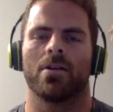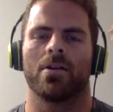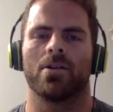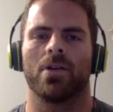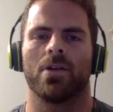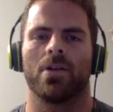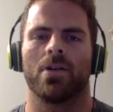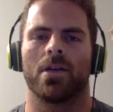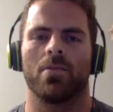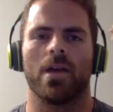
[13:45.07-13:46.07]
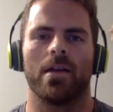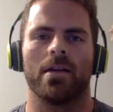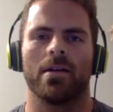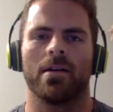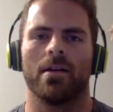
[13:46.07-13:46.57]
good at
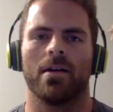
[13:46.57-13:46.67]
communicating.